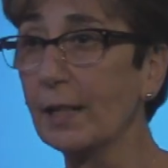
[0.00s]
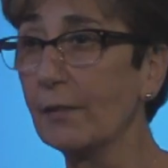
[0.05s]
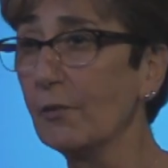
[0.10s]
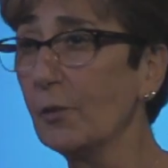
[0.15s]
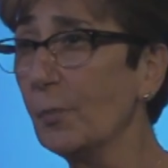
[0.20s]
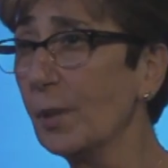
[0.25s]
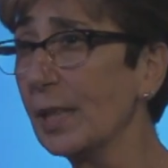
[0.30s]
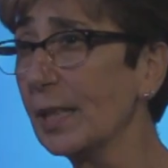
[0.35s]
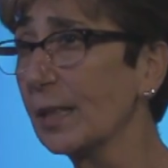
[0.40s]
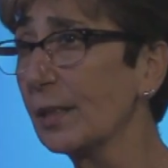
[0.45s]

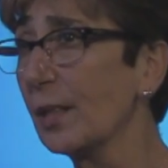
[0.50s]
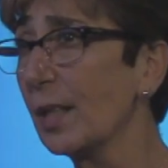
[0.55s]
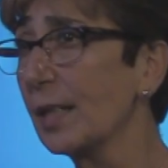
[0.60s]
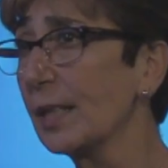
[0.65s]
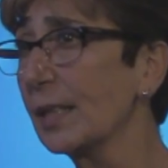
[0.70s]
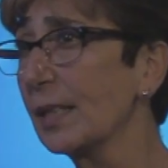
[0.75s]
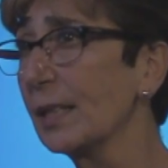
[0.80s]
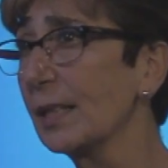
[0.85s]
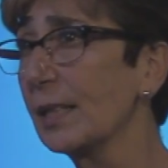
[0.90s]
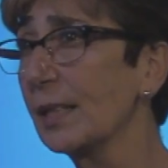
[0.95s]
everybody's
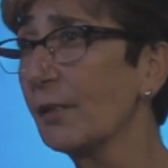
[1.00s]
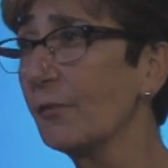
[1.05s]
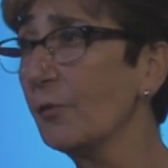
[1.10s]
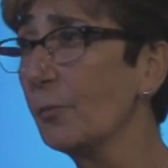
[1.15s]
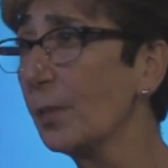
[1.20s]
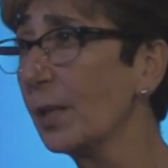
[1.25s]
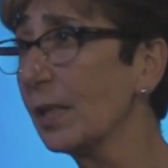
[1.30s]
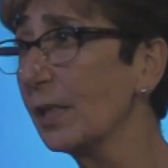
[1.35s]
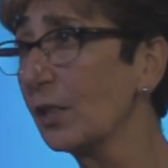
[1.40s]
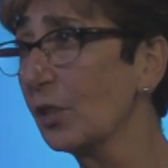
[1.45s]
licensed,
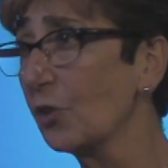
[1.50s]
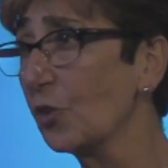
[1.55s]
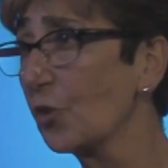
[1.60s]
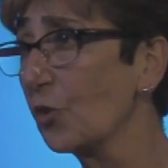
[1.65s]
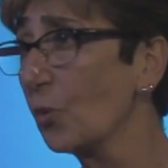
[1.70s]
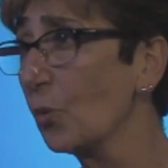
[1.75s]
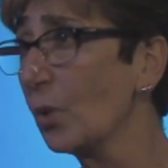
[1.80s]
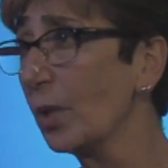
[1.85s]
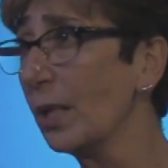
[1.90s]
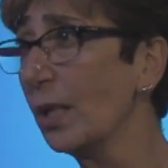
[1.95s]
everybody's
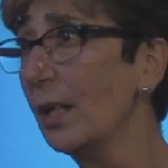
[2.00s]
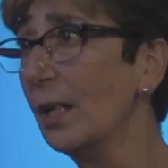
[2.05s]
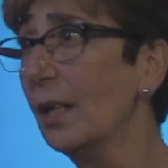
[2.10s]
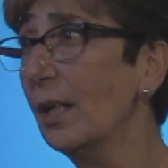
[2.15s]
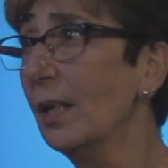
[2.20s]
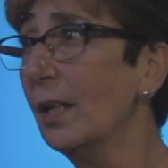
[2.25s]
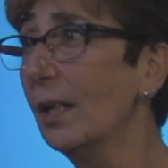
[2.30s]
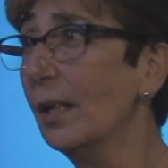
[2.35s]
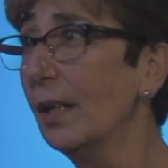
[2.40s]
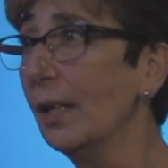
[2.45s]
insured.
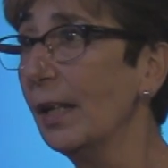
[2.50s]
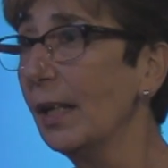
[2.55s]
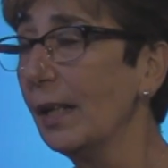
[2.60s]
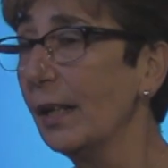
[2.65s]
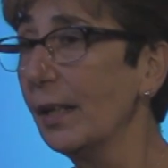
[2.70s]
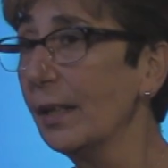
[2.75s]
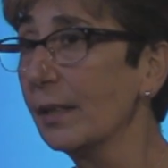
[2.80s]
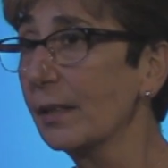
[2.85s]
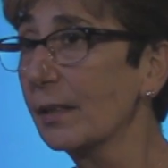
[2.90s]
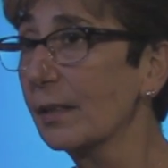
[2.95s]

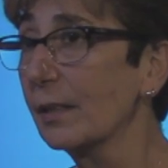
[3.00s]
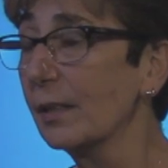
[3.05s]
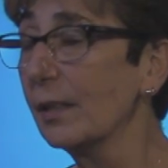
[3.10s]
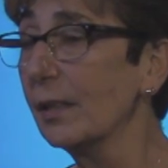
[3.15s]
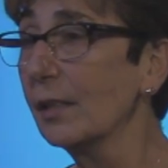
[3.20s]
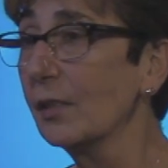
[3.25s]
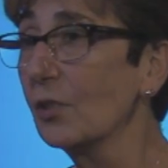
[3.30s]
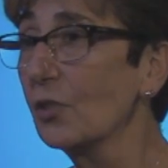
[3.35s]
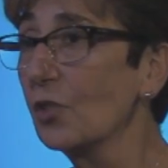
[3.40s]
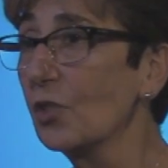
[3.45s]

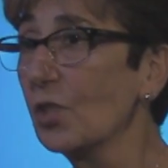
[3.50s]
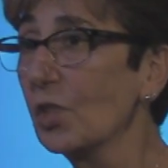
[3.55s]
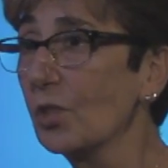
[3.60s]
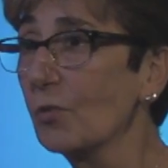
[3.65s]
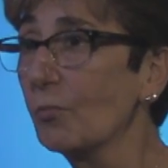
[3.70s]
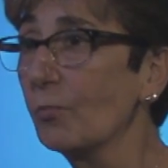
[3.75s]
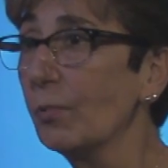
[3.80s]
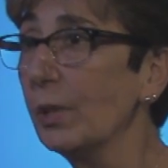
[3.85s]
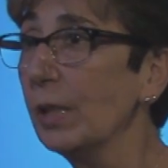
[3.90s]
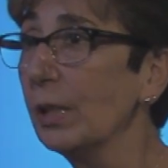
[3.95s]
It's just
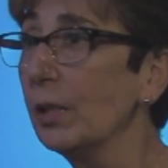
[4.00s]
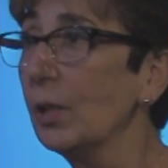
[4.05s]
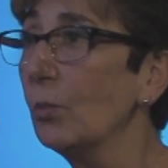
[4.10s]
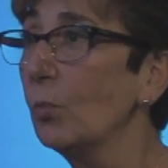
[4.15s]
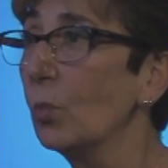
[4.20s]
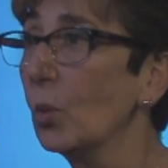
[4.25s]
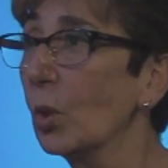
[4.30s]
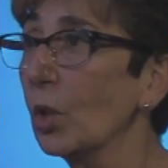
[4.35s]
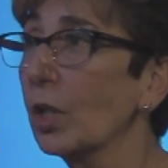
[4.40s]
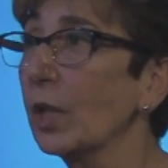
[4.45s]
really
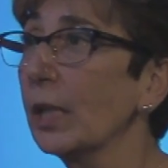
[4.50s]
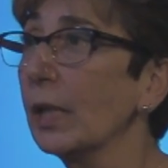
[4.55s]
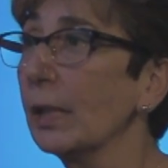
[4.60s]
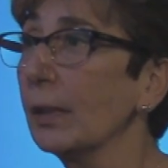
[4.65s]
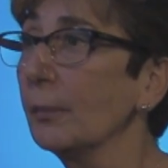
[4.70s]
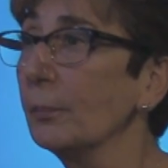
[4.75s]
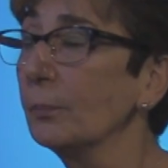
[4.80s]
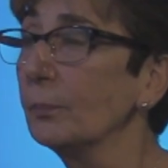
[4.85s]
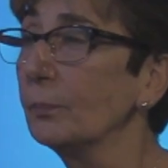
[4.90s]
working.